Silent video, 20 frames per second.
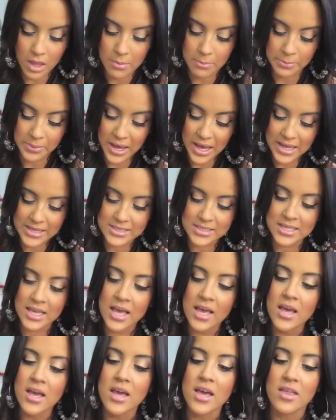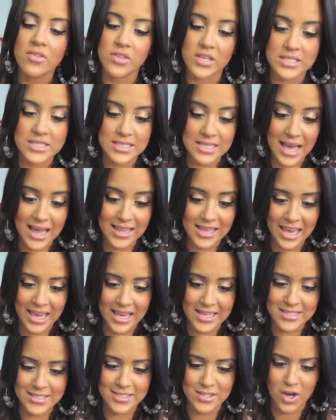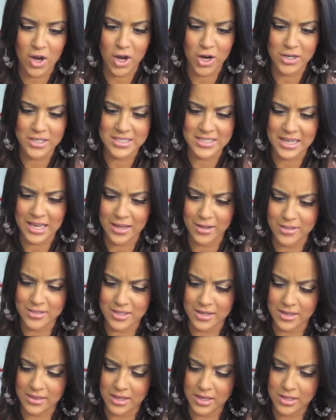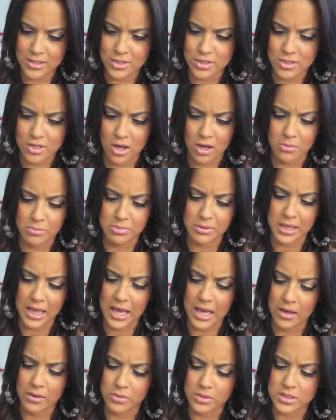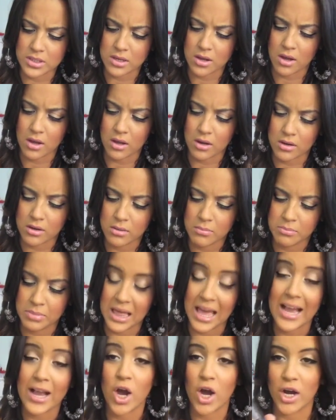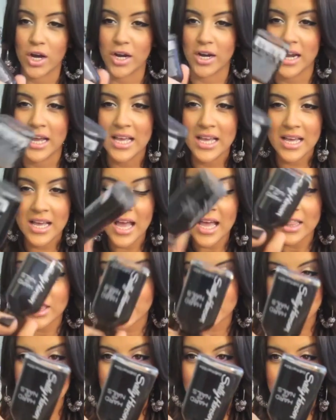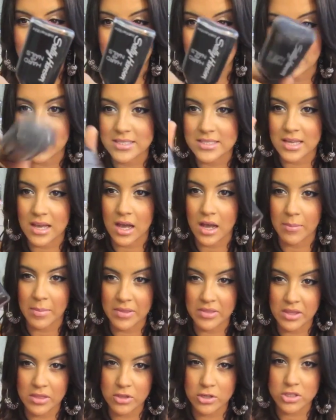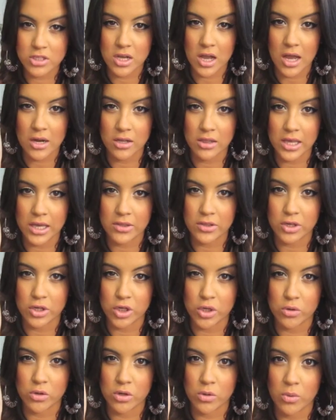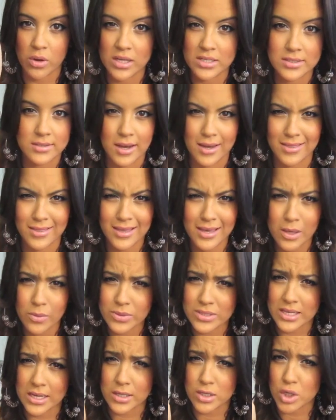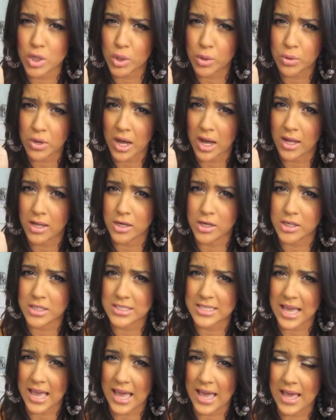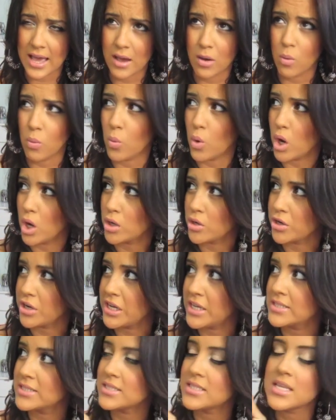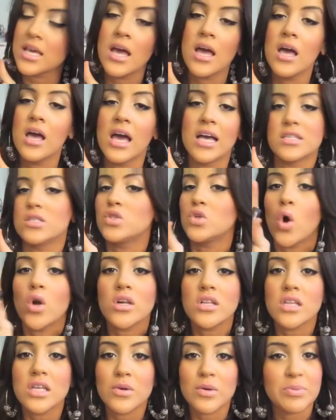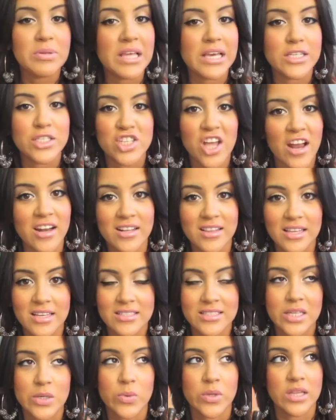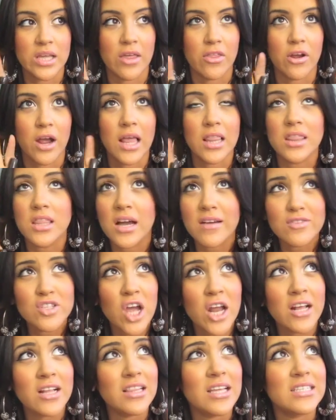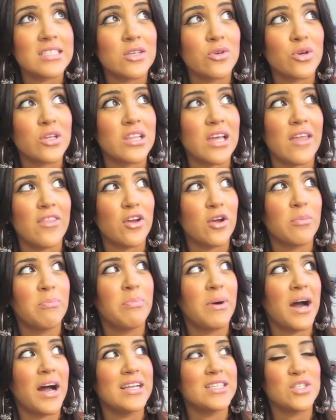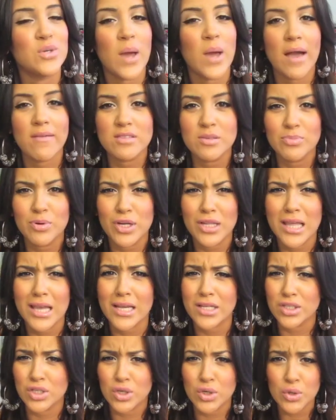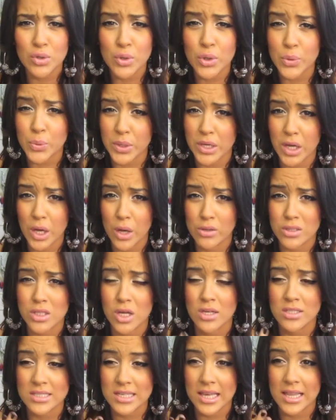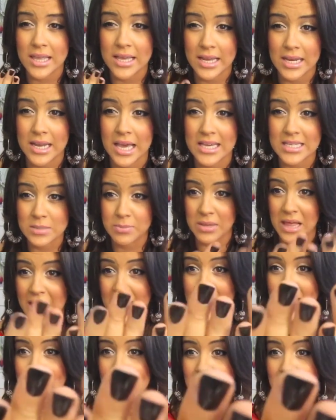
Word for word: But this Sally Hansen Hard as Nails, and I think it's just called Black. What's it called? Black Heart. Looks like this. Um, I think there's a kind of like the newer ones. I think it was like $2 at Walgreens. Has totally replaced China Glaze Liquid Leather. I love China Glaze Liquid Leather, but you have to put like two, three coats on to get like a nice black.